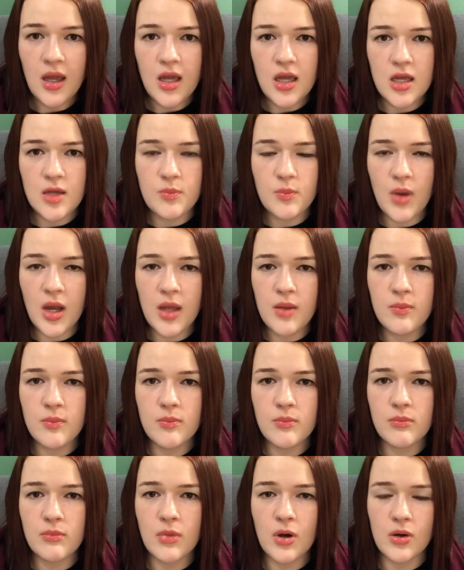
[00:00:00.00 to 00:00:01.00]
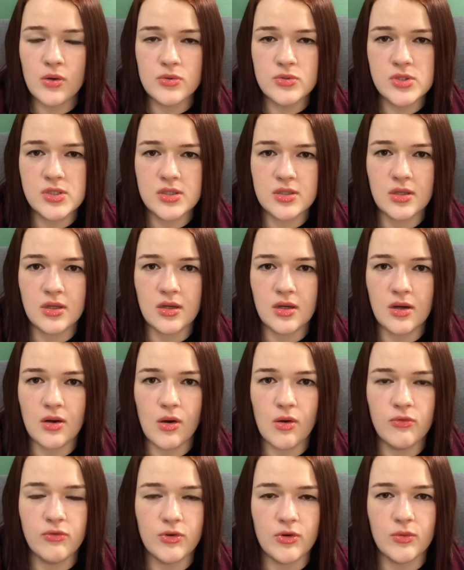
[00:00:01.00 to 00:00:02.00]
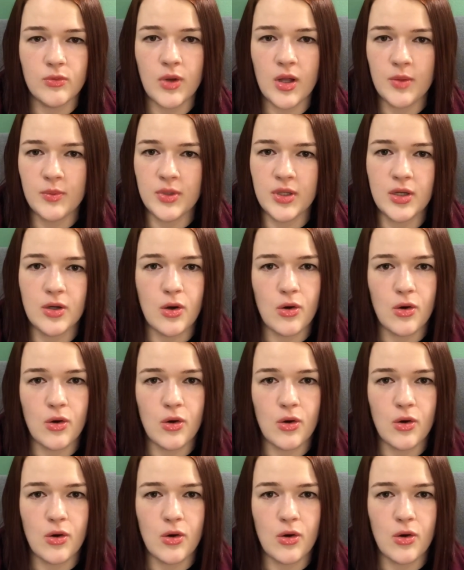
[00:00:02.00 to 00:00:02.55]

And my most overwhelming,